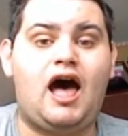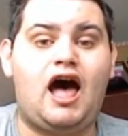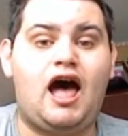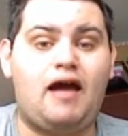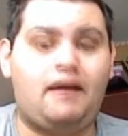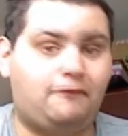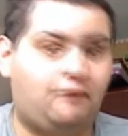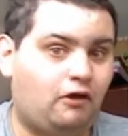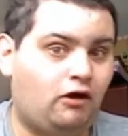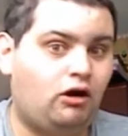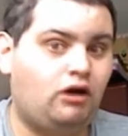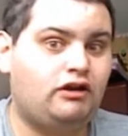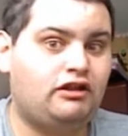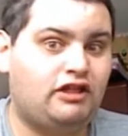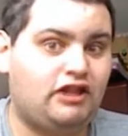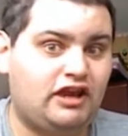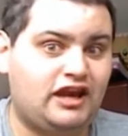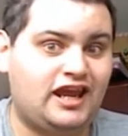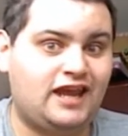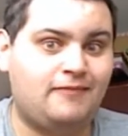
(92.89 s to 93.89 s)
I've heard
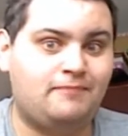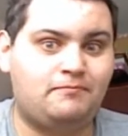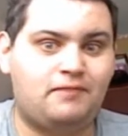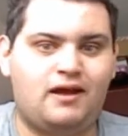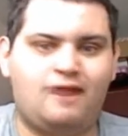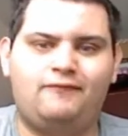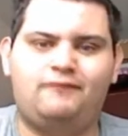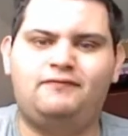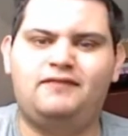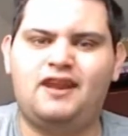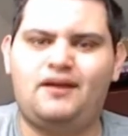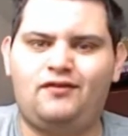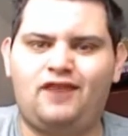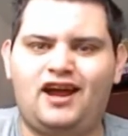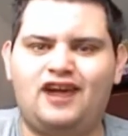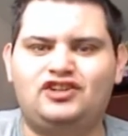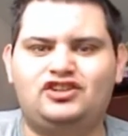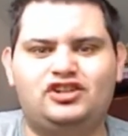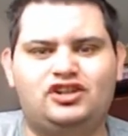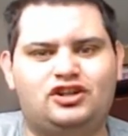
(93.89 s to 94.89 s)
the name, but I've never
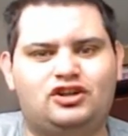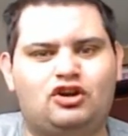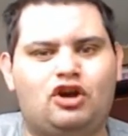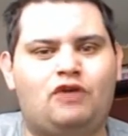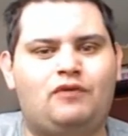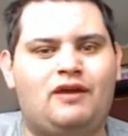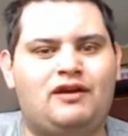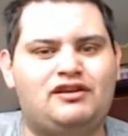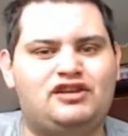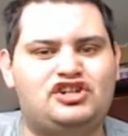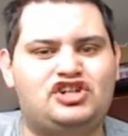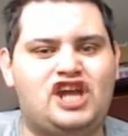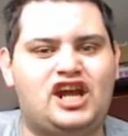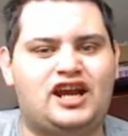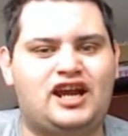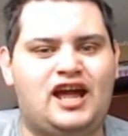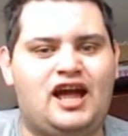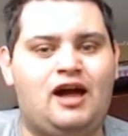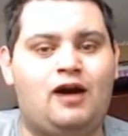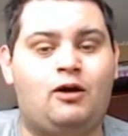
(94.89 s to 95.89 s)
actually gone around to check
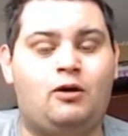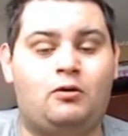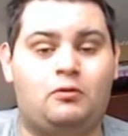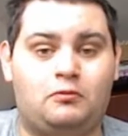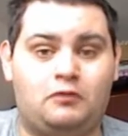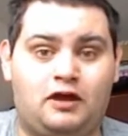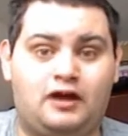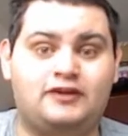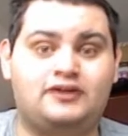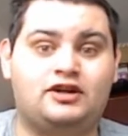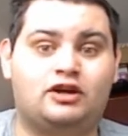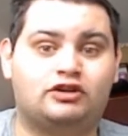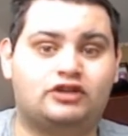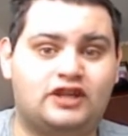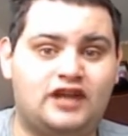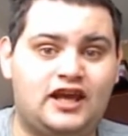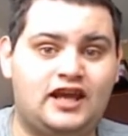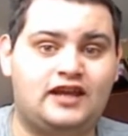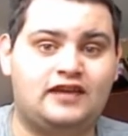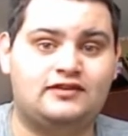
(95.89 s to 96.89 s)
it out until
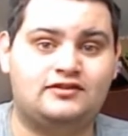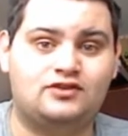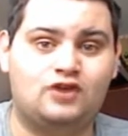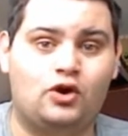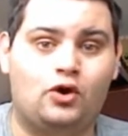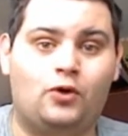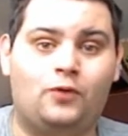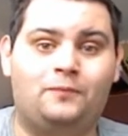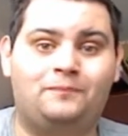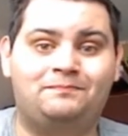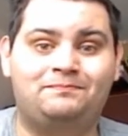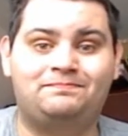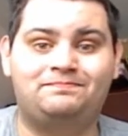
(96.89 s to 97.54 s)
today, so